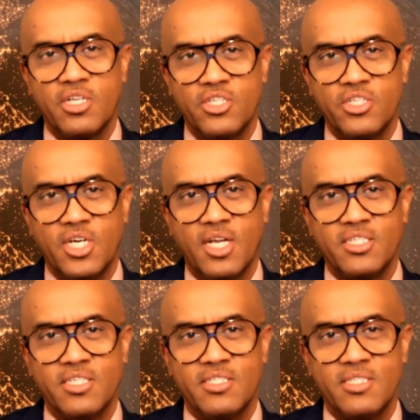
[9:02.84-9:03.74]

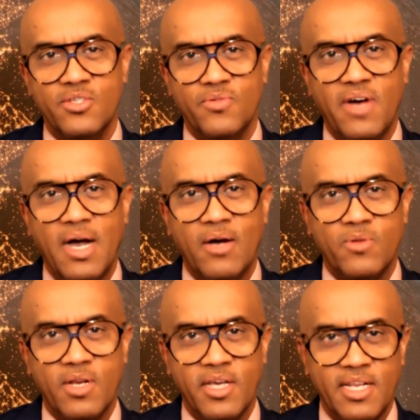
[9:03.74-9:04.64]
challenges that you've
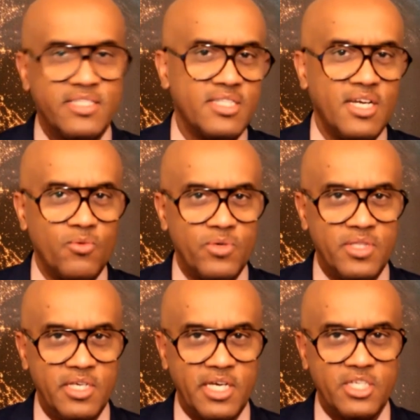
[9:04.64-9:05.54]
outlaid, let's start with
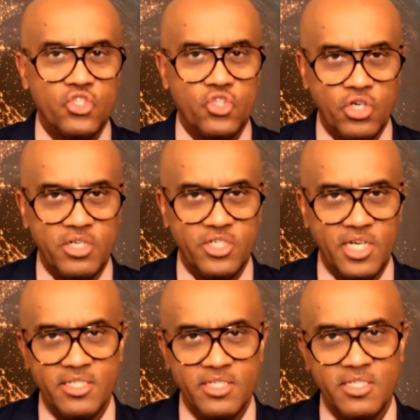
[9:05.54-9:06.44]
the external
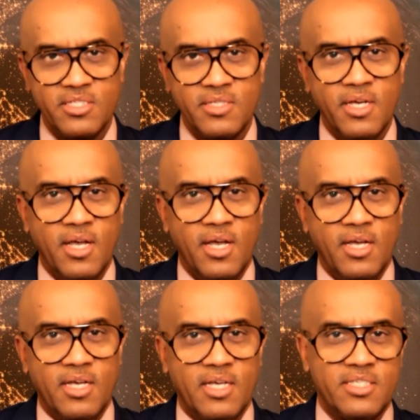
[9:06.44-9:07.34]
challenges, such